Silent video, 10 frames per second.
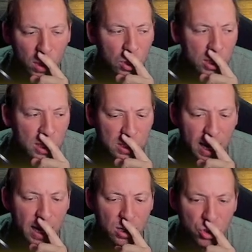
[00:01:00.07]
look at this
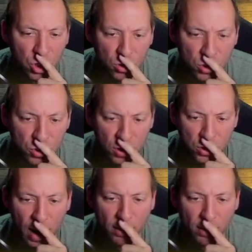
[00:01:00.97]
ADA chart structure,